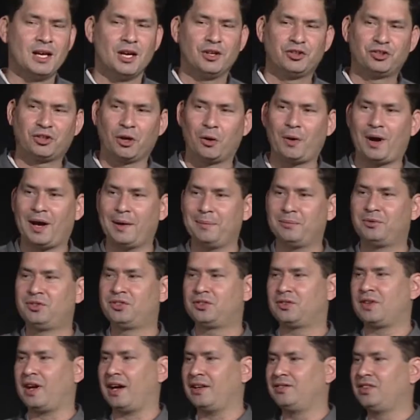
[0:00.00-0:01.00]
So
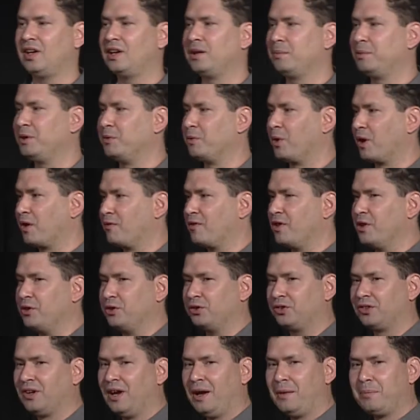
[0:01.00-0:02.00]
I tend to be one of
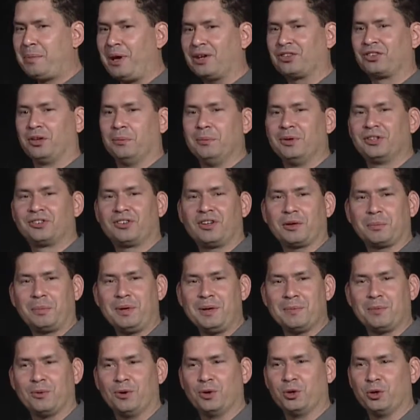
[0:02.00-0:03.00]
those pessimistic
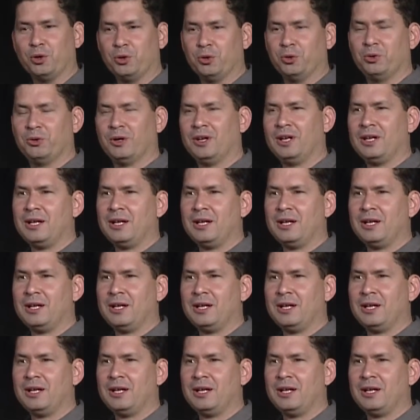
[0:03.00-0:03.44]
people who